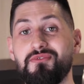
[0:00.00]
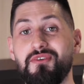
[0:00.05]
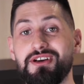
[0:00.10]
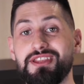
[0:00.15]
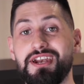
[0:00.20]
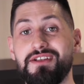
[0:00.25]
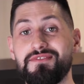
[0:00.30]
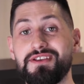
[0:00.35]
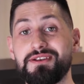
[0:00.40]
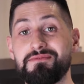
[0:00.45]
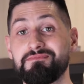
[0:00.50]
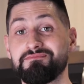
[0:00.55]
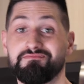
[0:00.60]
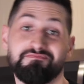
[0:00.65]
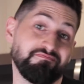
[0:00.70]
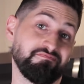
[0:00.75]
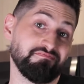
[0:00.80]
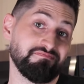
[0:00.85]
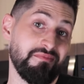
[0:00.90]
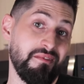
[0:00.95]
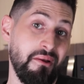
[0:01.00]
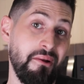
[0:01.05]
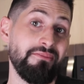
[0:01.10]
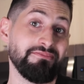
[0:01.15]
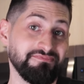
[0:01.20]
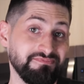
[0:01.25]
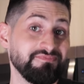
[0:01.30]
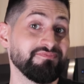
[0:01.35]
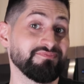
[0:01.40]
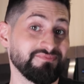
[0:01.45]
far that I've eaten.
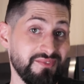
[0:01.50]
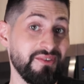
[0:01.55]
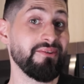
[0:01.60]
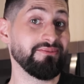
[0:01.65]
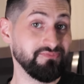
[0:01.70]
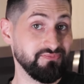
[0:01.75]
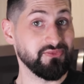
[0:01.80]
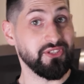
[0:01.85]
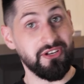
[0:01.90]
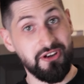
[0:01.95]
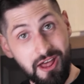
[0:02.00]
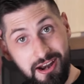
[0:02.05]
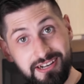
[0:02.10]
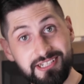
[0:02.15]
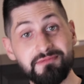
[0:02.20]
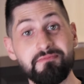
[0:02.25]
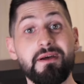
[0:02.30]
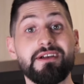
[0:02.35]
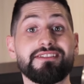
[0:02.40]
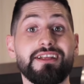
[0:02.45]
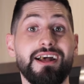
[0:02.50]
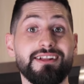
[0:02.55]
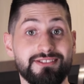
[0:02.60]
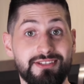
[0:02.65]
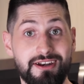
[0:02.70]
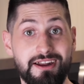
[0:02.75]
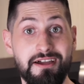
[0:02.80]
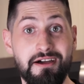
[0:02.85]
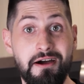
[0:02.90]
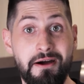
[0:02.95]
Did not expect that
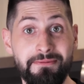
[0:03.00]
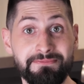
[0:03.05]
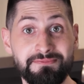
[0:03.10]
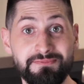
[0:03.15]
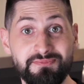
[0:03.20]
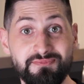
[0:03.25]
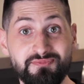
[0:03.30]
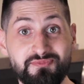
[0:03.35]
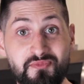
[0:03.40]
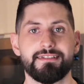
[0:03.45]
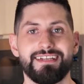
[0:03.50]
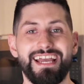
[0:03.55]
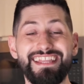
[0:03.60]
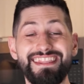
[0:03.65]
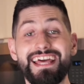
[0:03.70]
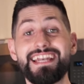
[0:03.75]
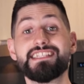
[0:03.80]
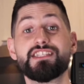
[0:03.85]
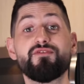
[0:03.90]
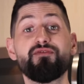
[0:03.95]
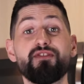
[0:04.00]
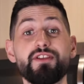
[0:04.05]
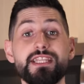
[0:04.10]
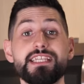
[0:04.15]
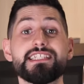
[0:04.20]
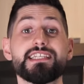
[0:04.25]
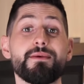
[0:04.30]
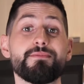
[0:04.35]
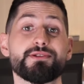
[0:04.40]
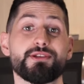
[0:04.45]
today, huh? And that is it for
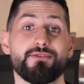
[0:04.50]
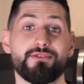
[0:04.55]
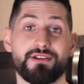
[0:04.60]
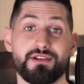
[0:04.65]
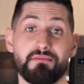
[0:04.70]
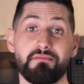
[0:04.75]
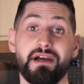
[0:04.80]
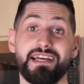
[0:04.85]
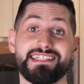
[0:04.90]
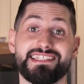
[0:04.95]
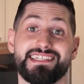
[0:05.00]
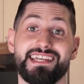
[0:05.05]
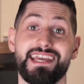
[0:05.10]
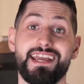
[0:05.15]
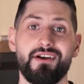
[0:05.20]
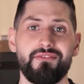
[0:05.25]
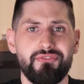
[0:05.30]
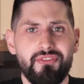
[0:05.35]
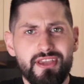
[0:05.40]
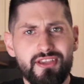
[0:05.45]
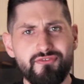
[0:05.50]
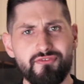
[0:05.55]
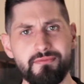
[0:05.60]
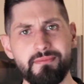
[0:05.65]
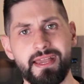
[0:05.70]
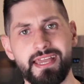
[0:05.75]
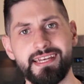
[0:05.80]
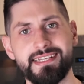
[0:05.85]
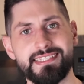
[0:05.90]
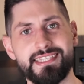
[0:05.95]
this episode of Good Bites Takeout. Thank you for
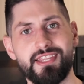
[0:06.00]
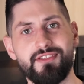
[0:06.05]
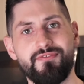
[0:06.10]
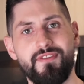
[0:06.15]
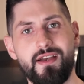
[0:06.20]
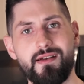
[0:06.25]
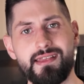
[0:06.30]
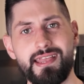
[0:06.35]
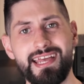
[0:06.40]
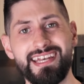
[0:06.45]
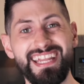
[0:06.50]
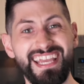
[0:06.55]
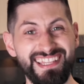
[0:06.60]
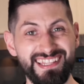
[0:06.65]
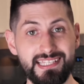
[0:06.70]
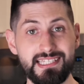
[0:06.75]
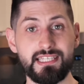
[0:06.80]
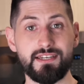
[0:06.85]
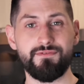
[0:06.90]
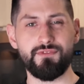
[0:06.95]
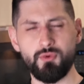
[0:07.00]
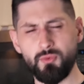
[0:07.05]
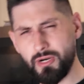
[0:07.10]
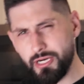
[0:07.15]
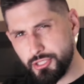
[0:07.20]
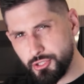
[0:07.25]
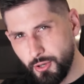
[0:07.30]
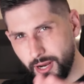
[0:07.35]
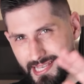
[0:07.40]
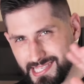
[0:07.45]
making it to the very end. And listen, if you want
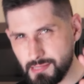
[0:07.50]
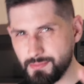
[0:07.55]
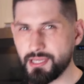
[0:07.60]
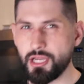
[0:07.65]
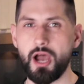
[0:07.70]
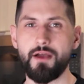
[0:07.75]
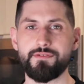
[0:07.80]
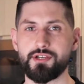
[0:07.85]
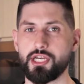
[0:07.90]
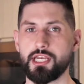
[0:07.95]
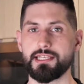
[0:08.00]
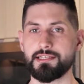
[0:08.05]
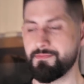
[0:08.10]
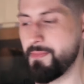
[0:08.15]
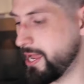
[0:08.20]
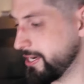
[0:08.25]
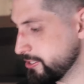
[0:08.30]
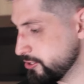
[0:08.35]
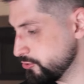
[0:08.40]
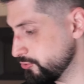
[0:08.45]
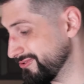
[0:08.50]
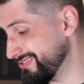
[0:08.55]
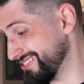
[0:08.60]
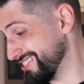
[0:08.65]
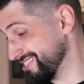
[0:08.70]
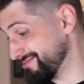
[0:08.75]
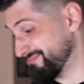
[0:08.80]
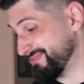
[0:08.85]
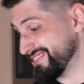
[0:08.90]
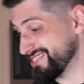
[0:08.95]
to try something off Shay's menu,
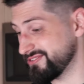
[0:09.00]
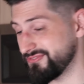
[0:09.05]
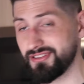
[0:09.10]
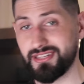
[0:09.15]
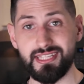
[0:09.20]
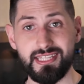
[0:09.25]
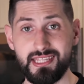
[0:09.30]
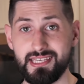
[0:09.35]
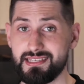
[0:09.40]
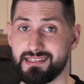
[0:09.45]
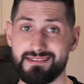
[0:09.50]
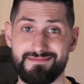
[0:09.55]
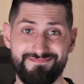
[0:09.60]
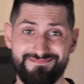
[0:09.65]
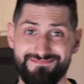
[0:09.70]
specifically this